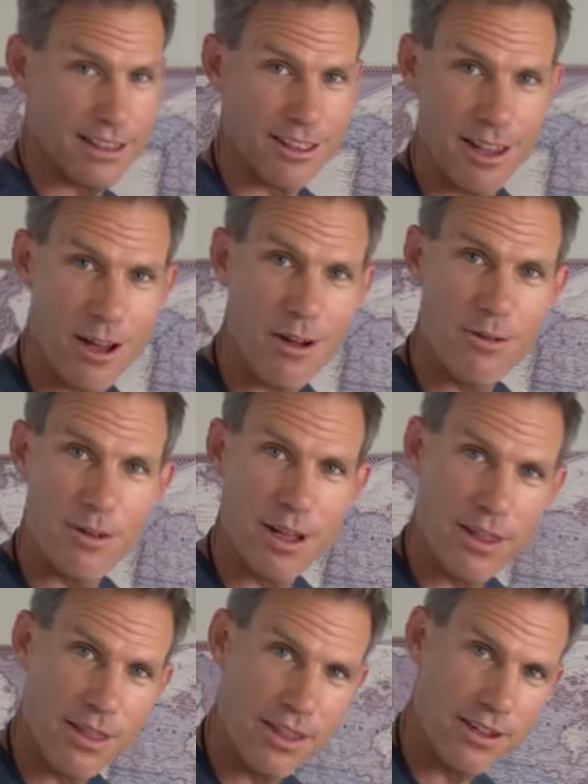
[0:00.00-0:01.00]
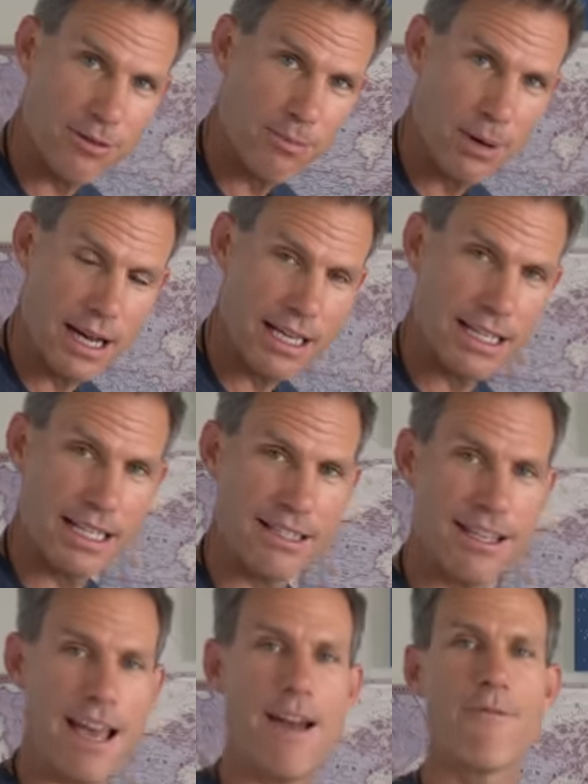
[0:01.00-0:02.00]
I love this bike.
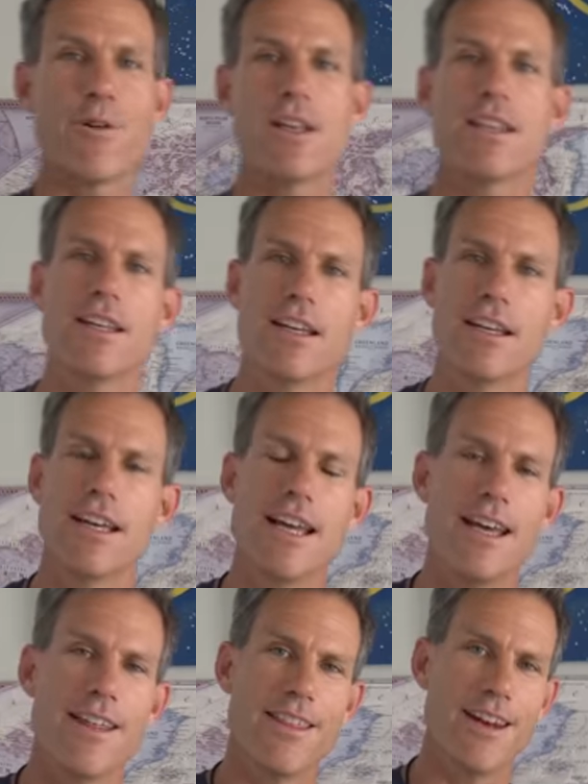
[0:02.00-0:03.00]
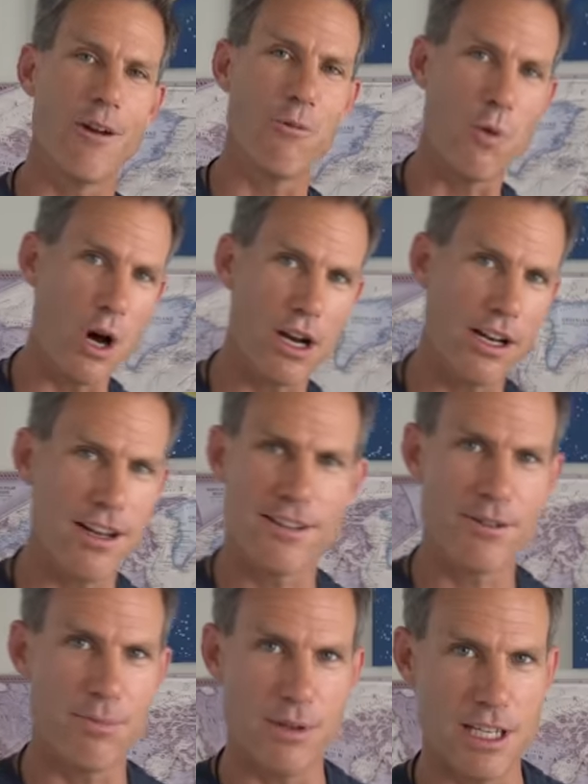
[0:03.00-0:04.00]
It's everything that I wanted
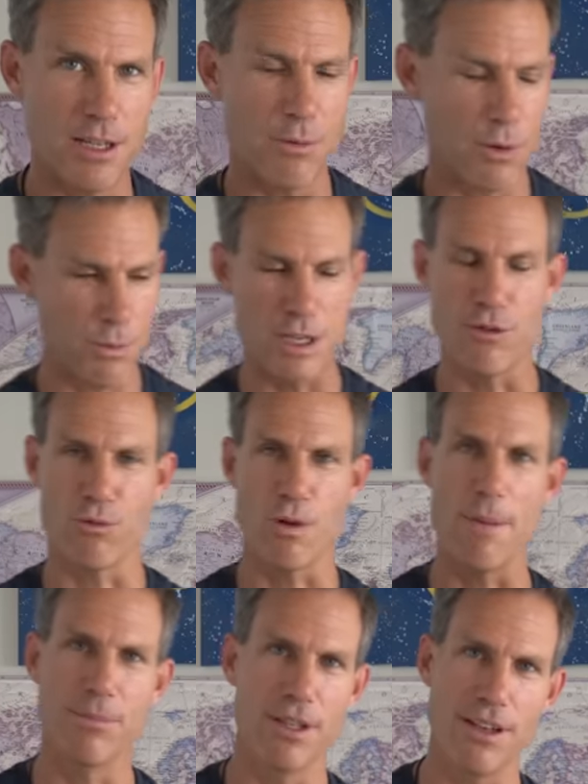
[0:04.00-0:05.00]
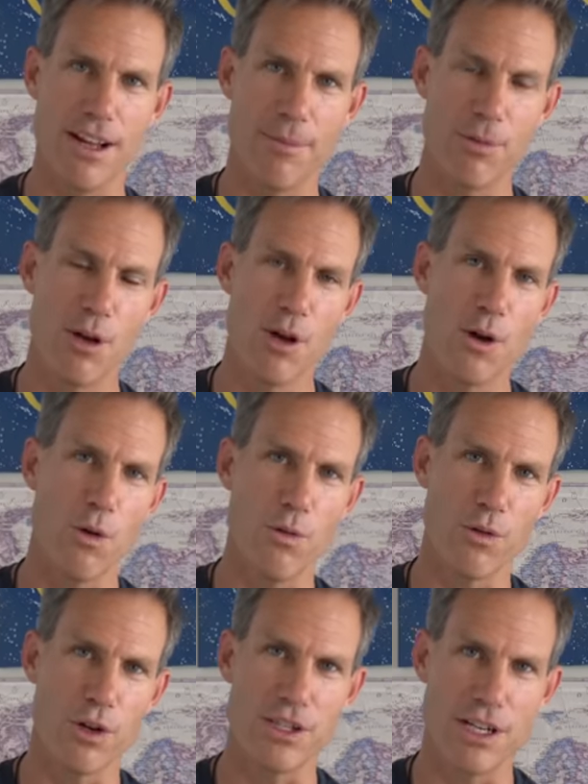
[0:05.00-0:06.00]
it to be when we dreamt it up
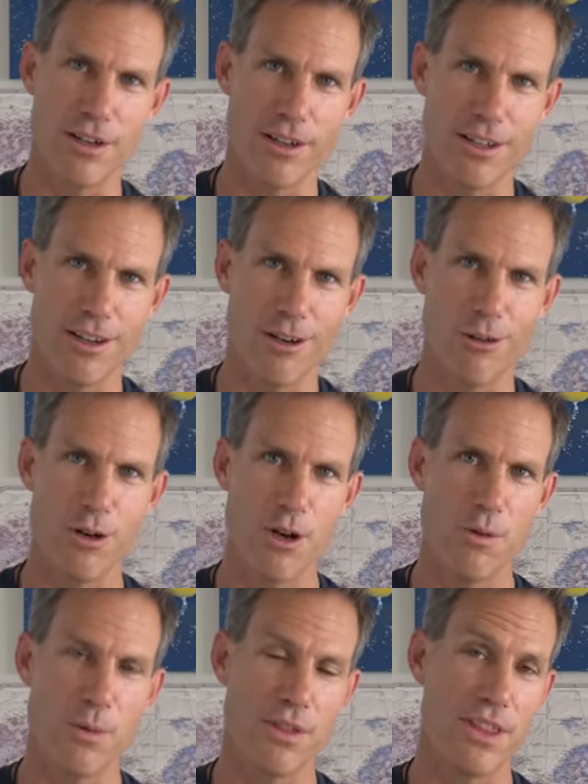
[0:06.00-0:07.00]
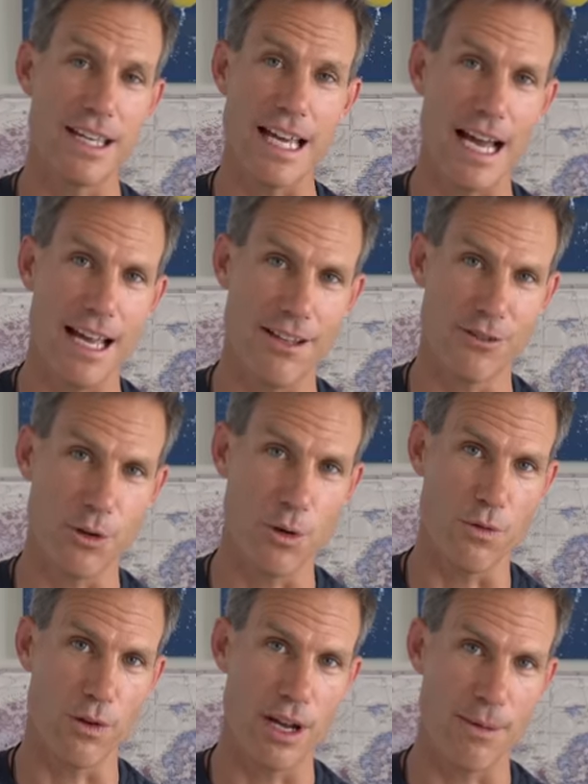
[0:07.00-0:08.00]
over a year ago with the guys
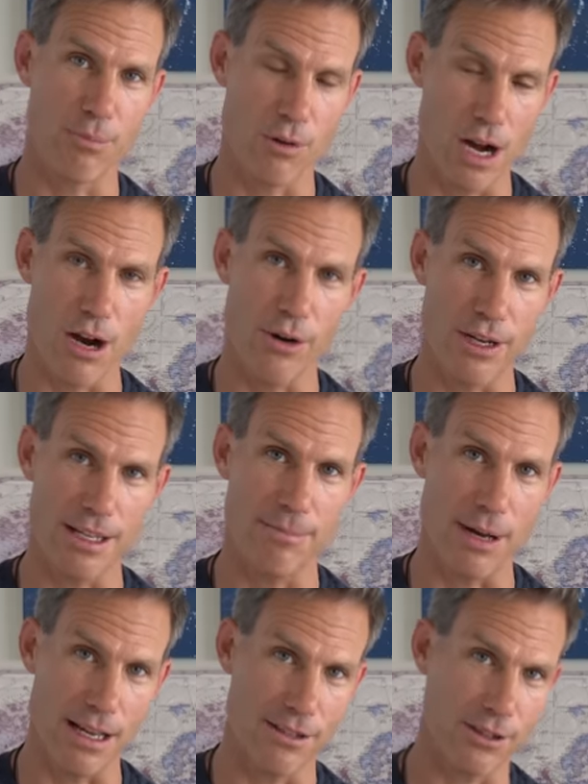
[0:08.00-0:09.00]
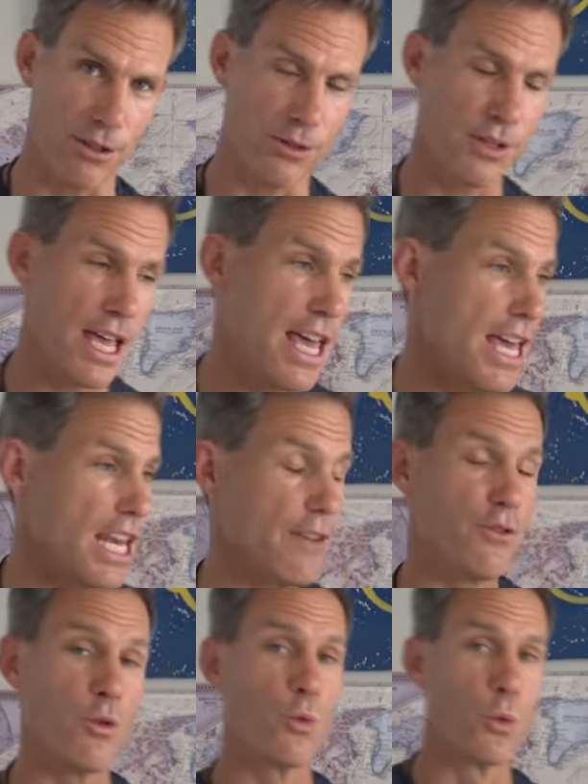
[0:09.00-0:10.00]
over at Priority Bicycles. And
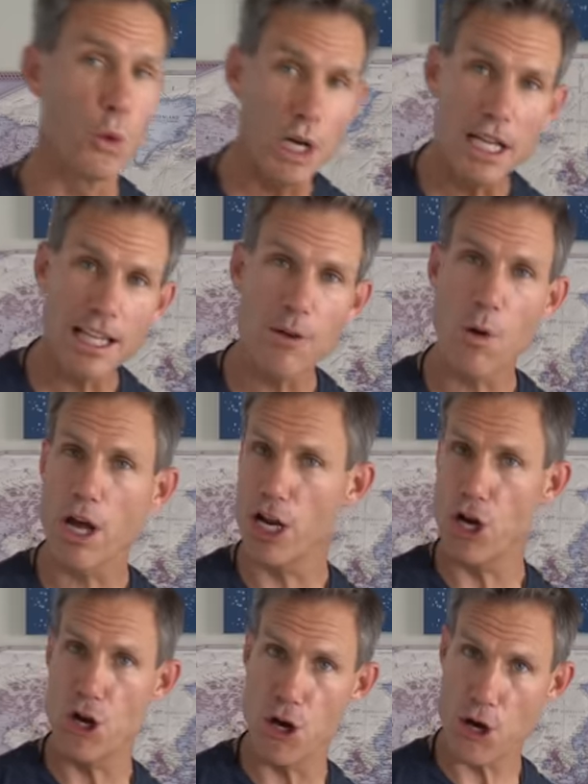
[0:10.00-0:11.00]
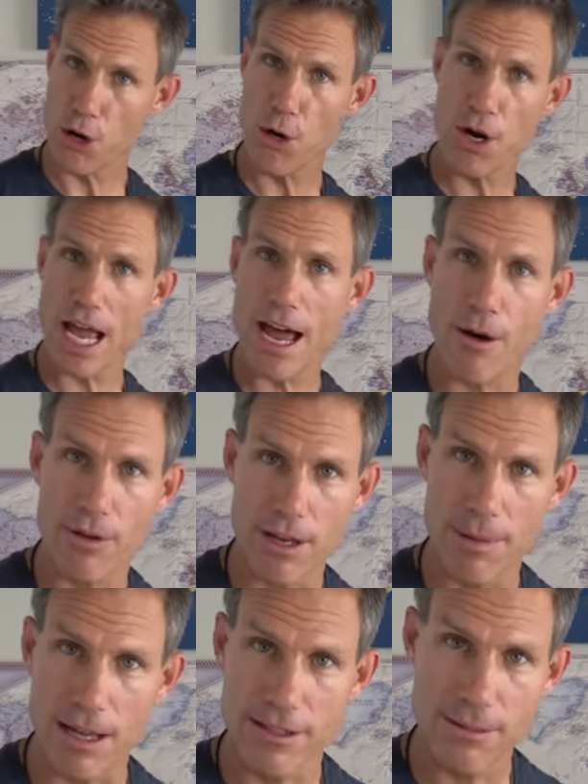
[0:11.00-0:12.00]
if you really want to nerd out
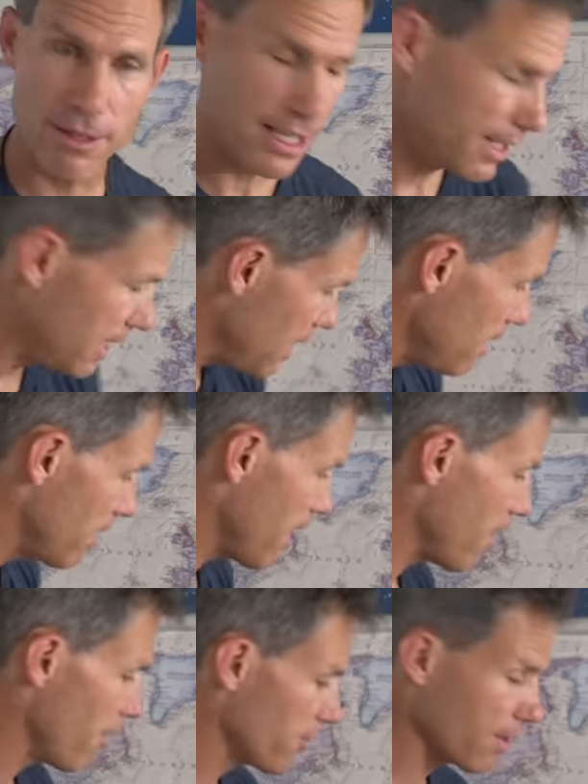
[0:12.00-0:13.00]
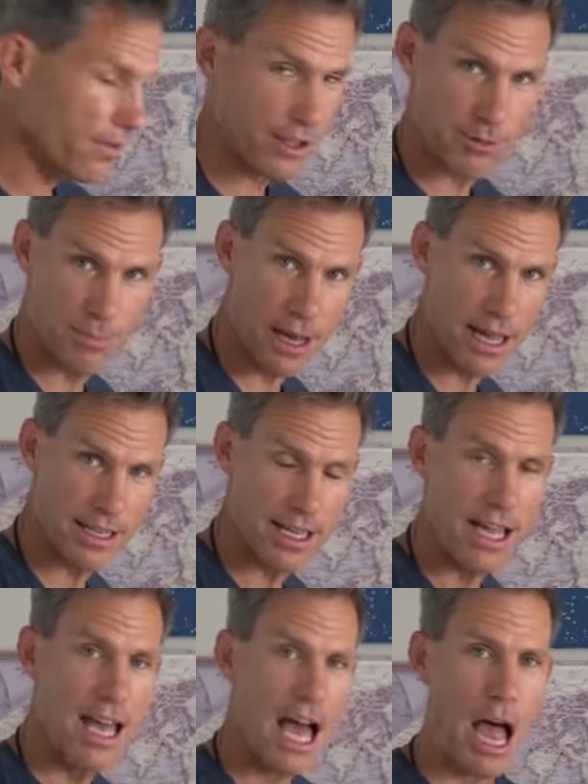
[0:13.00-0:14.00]
about some of the details of this
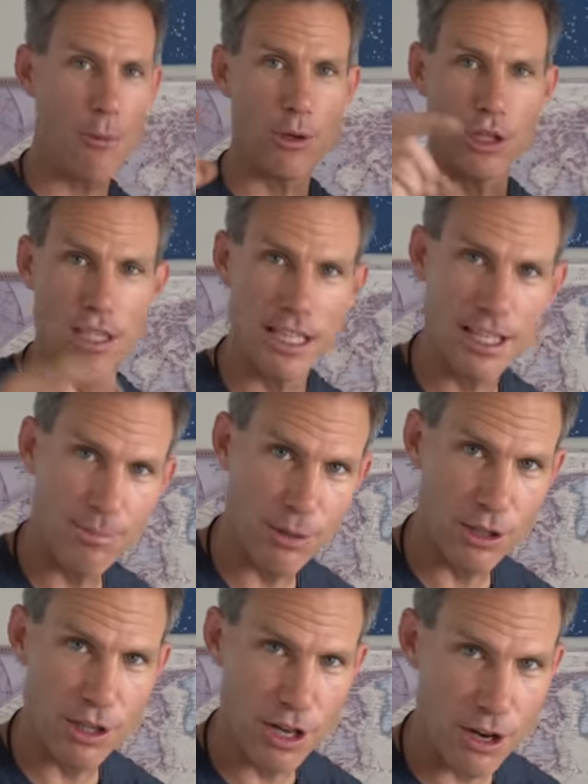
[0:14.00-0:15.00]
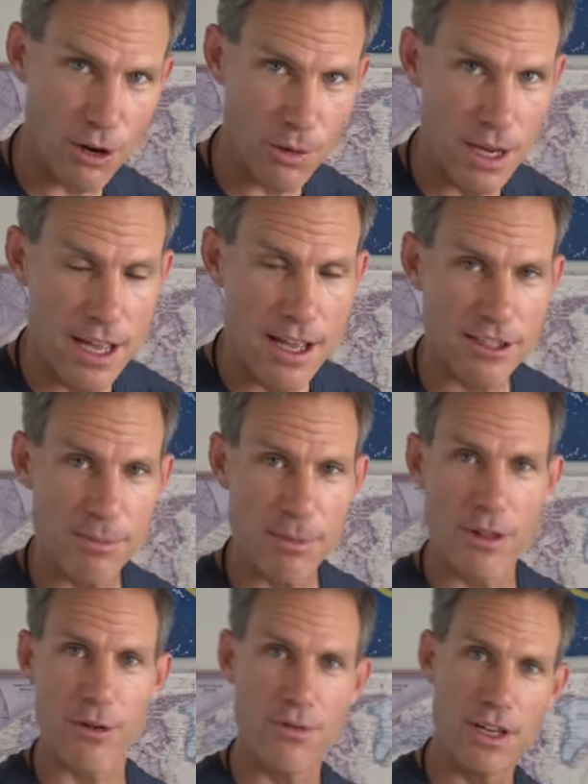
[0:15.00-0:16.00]
bike, I will link below some
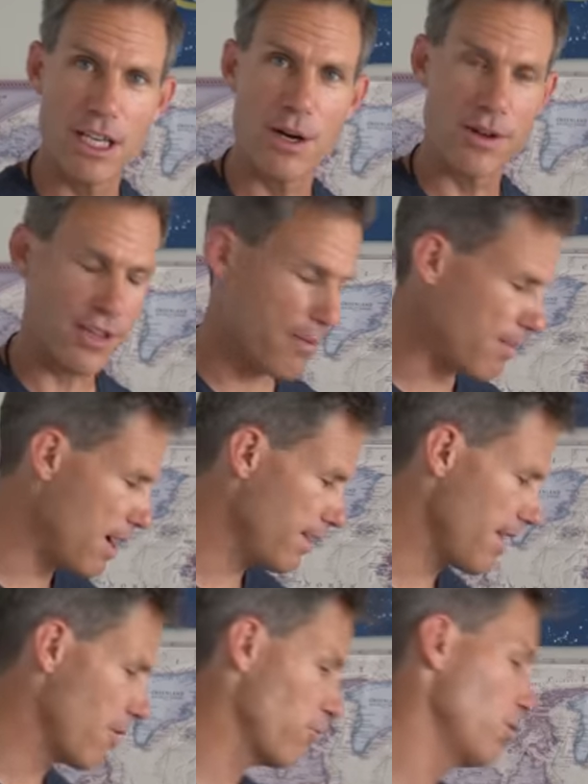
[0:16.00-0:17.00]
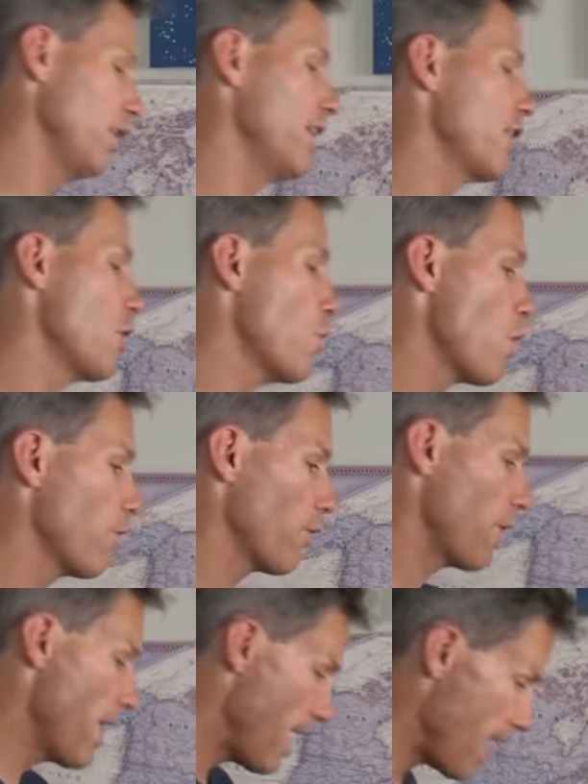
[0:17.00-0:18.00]
other videos I made that really go
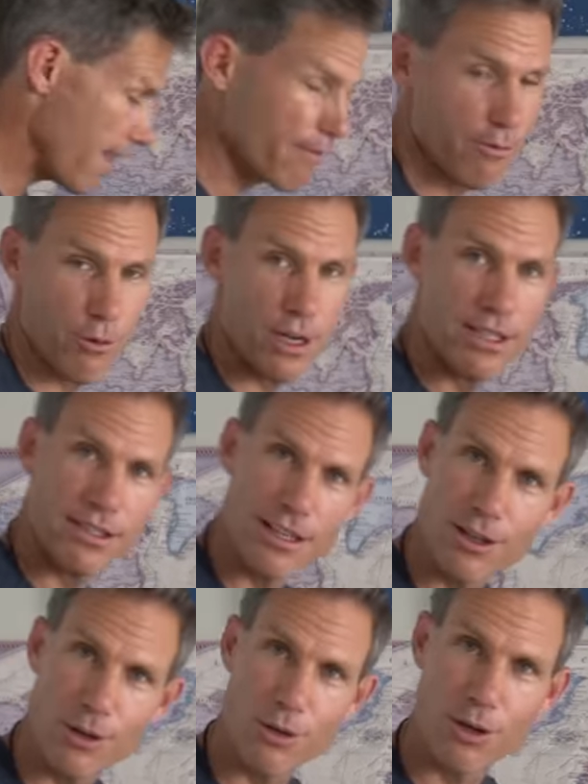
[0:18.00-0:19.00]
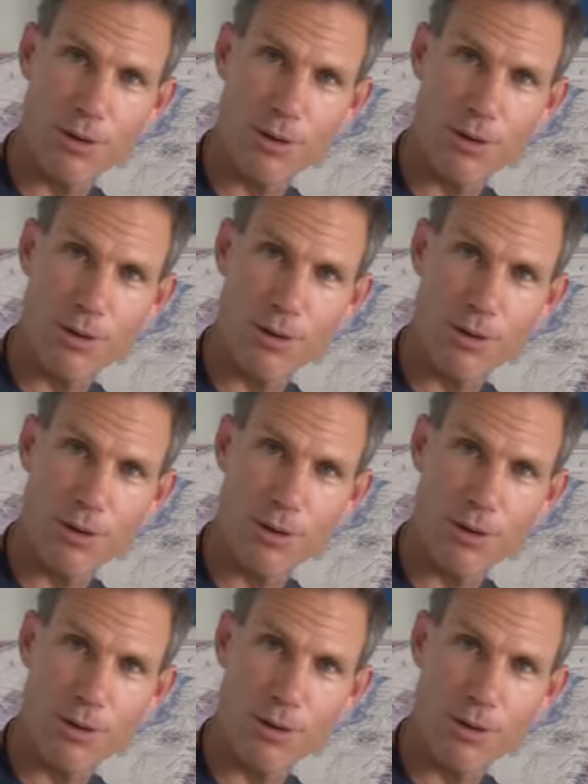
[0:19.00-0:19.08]
over every single